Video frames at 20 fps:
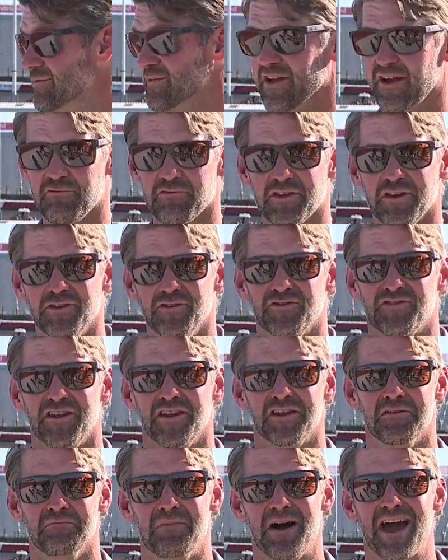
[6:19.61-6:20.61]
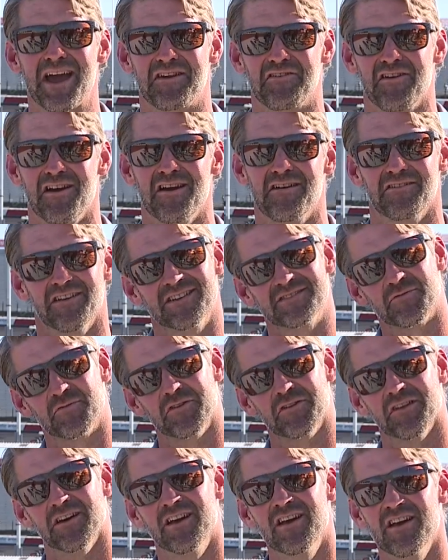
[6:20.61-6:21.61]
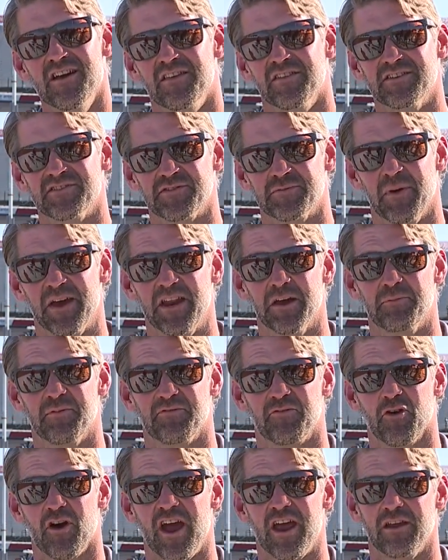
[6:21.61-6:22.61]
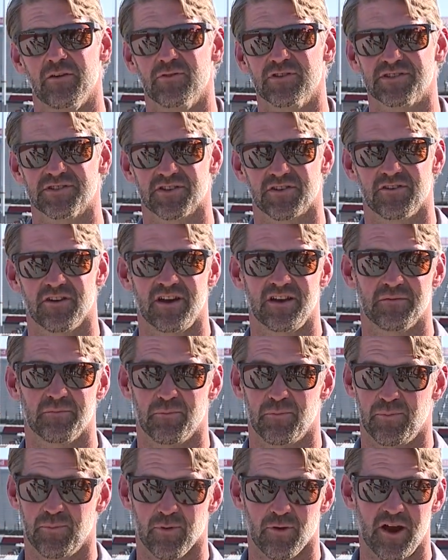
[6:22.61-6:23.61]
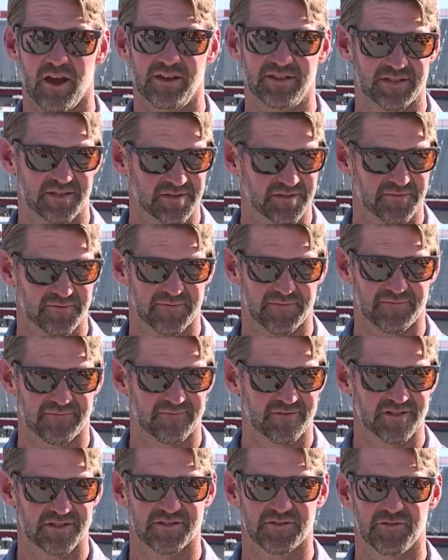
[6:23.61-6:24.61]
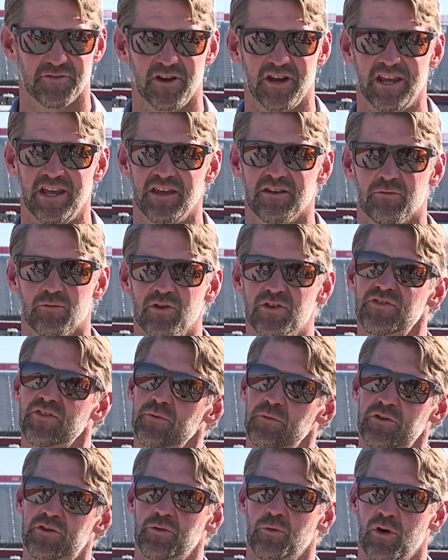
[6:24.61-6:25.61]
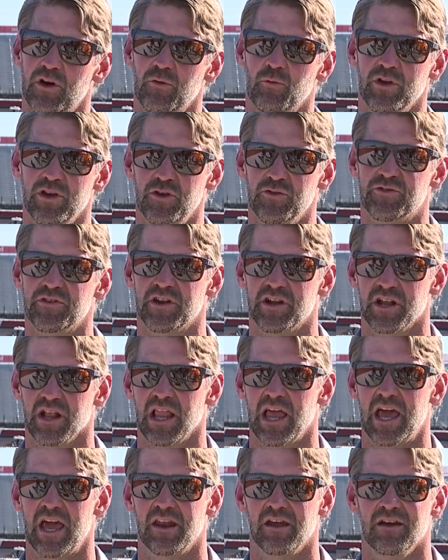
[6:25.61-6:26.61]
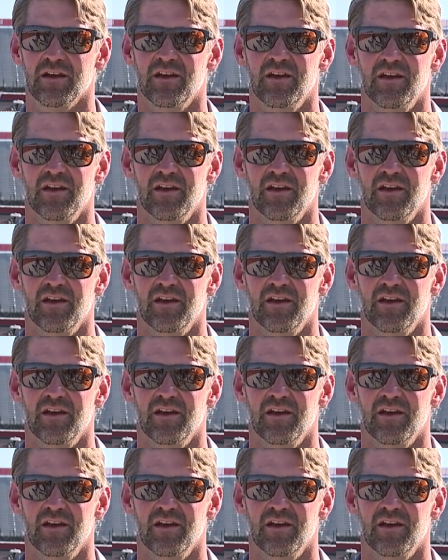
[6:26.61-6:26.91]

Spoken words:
everything you see in the background, that's where this is made up of granite, which is a great abrasive, just gritty, real similar to what we use in Atlanta,